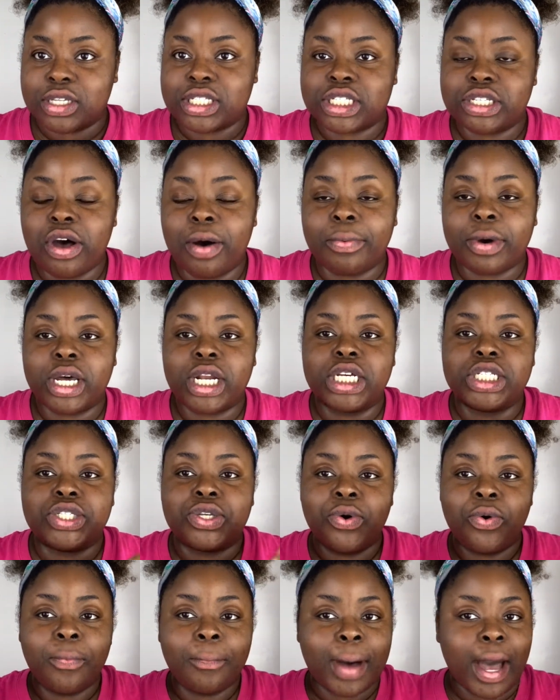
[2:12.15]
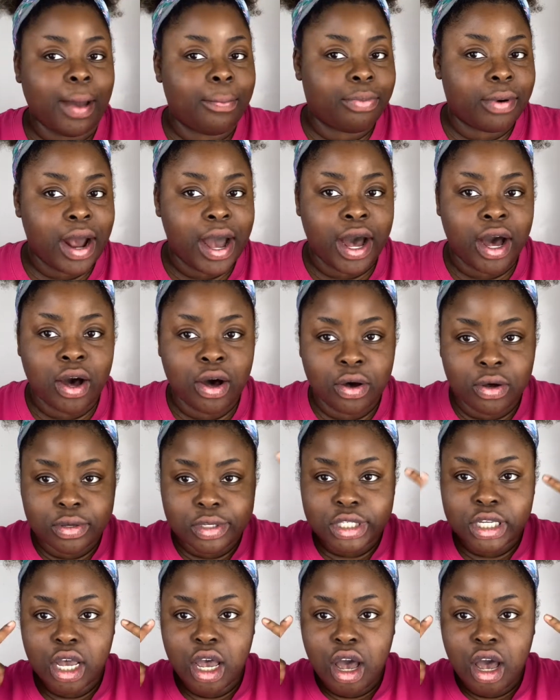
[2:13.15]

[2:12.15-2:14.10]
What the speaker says: So I'm gonna do my brows